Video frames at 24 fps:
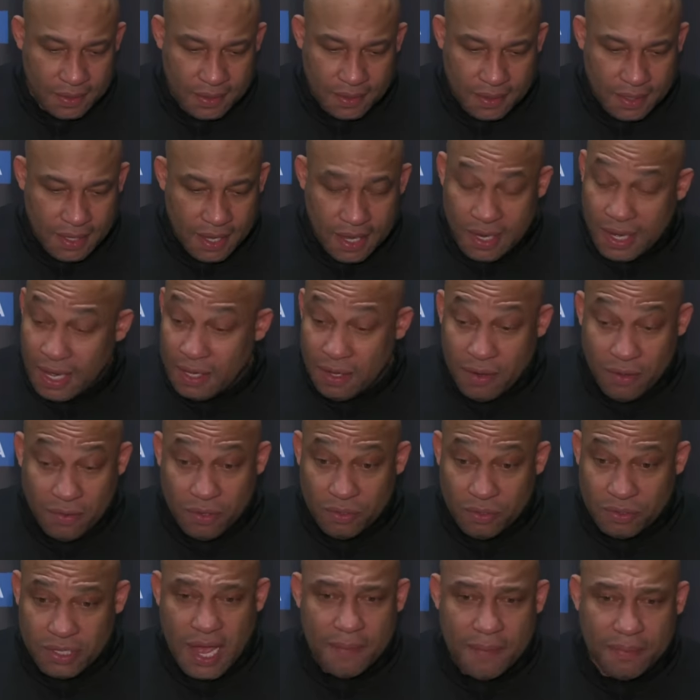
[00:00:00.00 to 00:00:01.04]
and they know
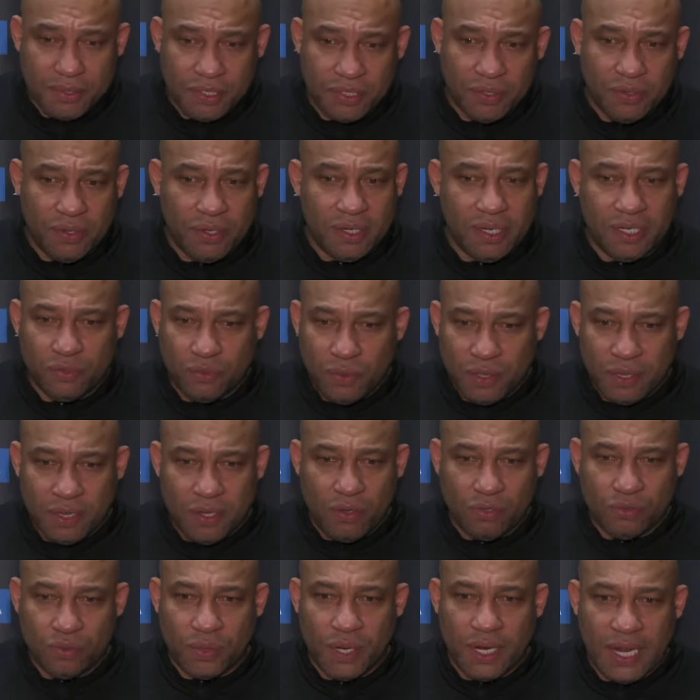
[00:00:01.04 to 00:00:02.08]
those opportunities with
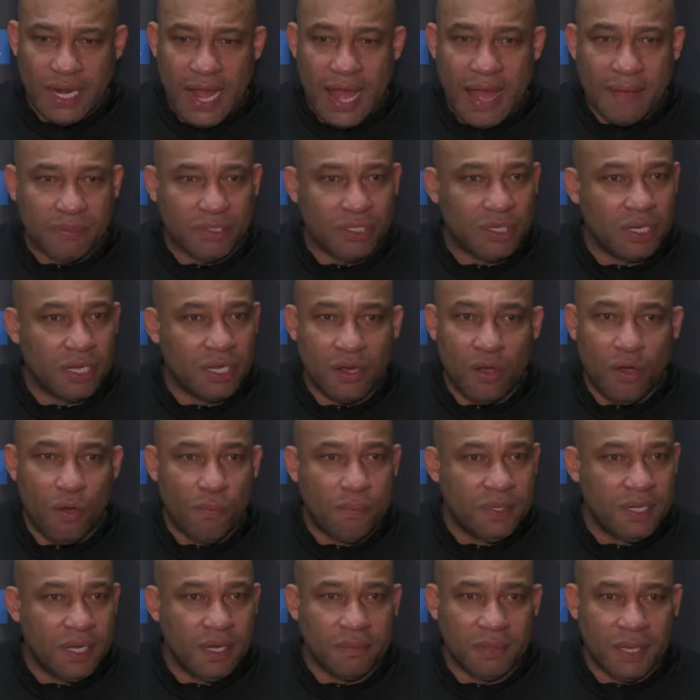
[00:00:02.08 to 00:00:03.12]
those running habits are going to
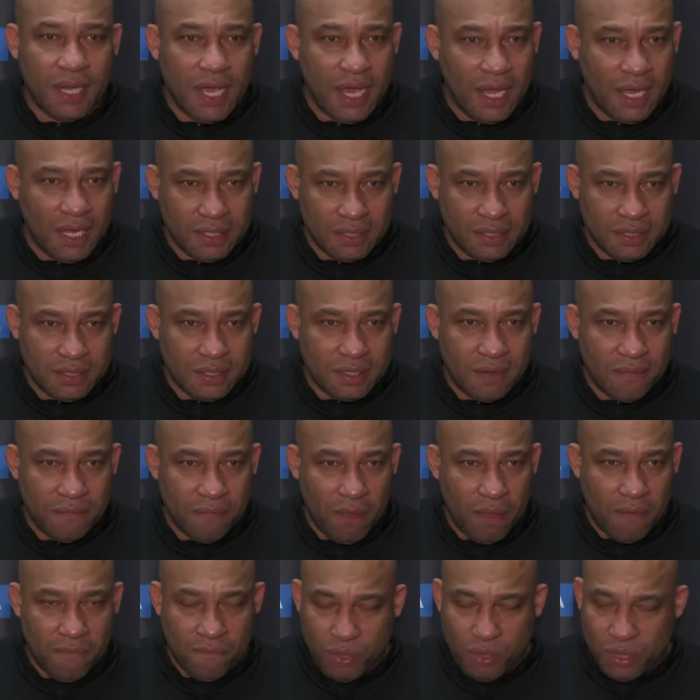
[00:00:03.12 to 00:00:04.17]
open up lanes. If
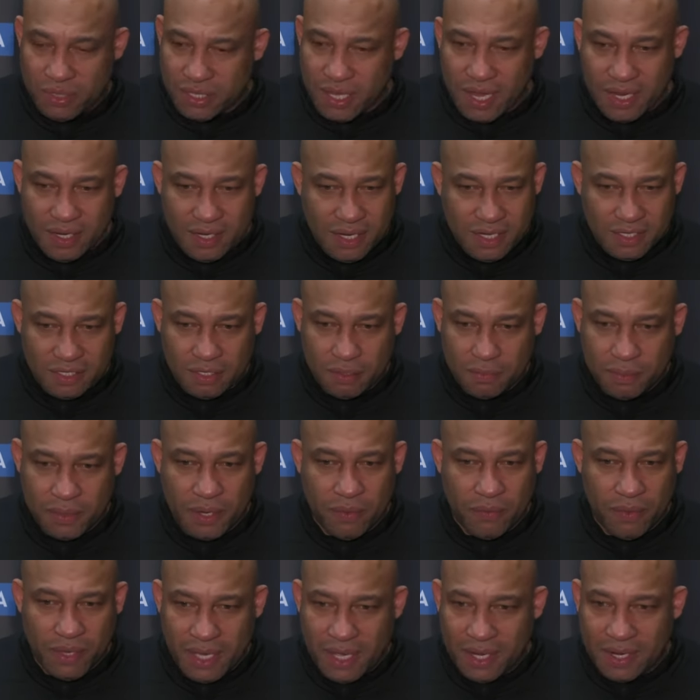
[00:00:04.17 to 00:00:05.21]
we, if we stay disciplined,
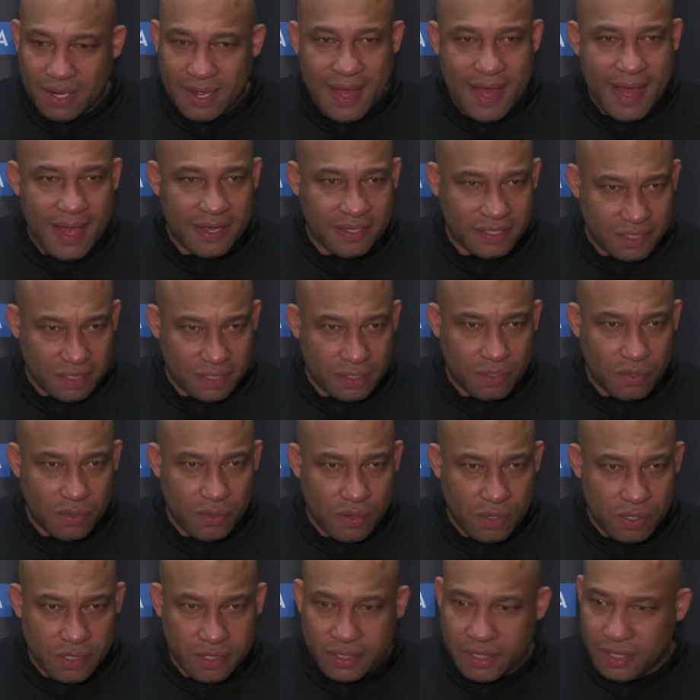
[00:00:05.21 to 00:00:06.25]
we getting guys to the
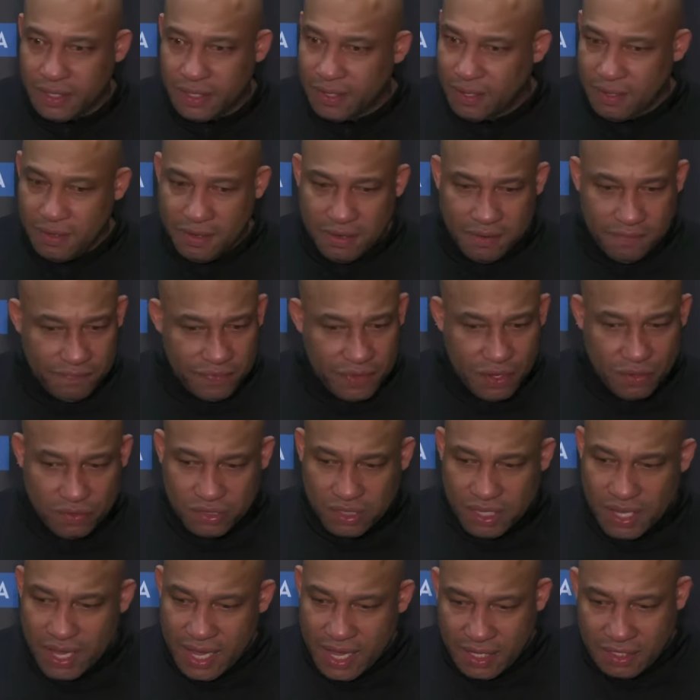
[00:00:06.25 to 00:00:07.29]
corner, those
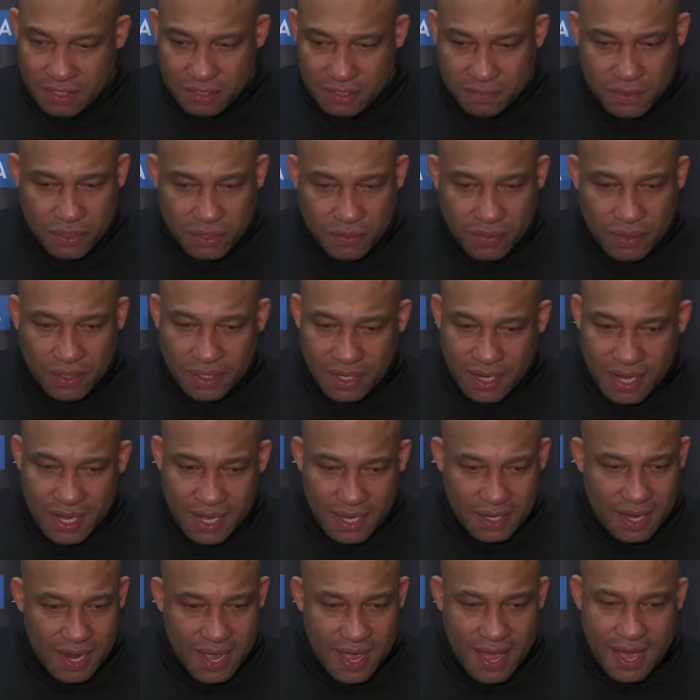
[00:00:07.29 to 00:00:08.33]
lanes between the
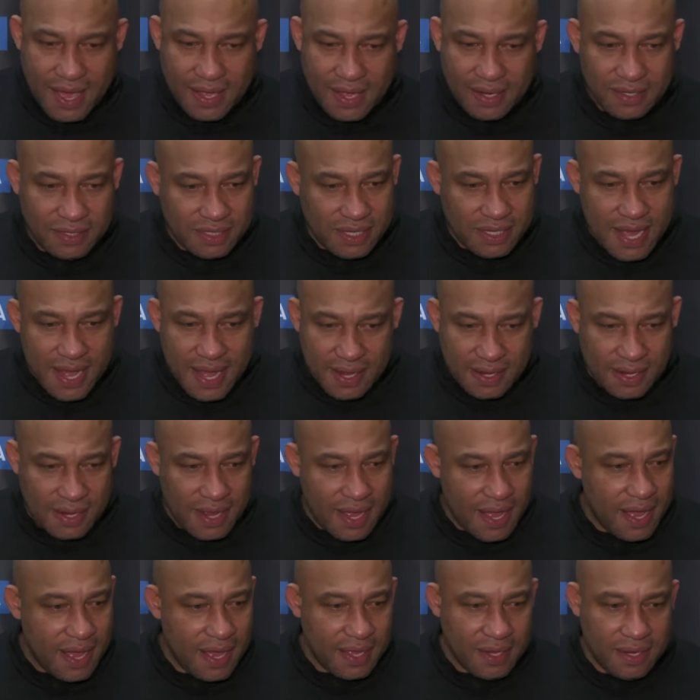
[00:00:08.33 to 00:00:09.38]
lane line and
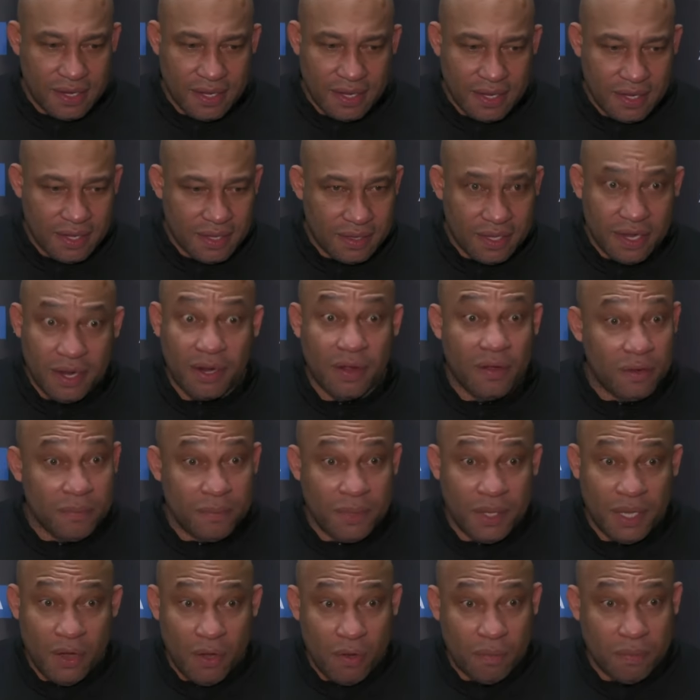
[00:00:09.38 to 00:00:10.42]
sideline, they're going to
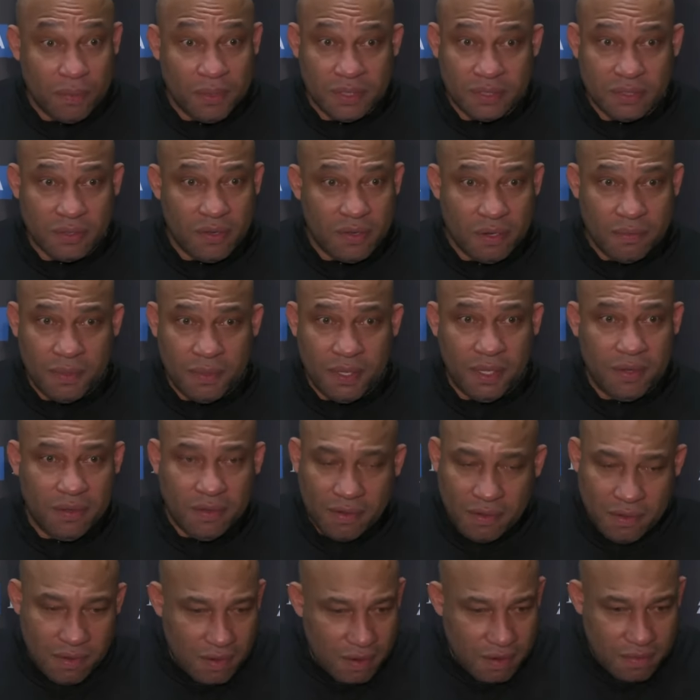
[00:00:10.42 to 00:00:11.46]
be open. There's going to be the,
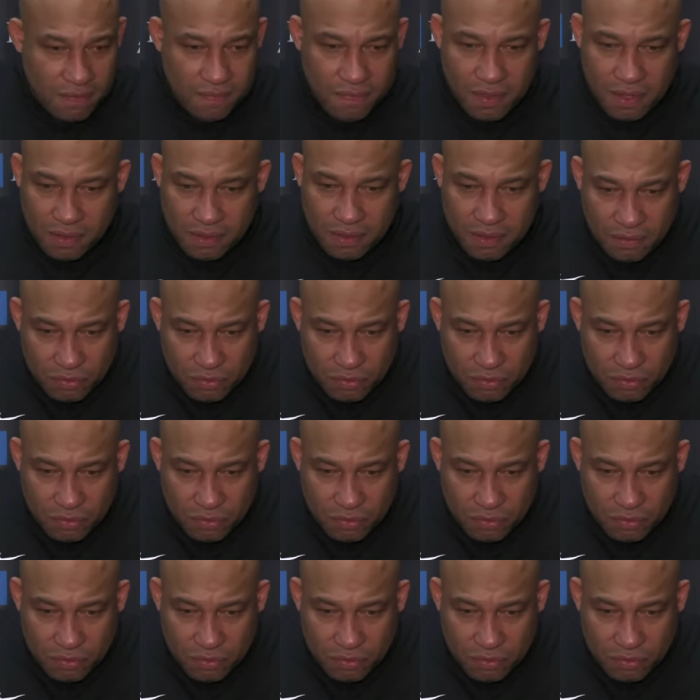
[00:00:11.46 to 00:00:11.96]
the, the, little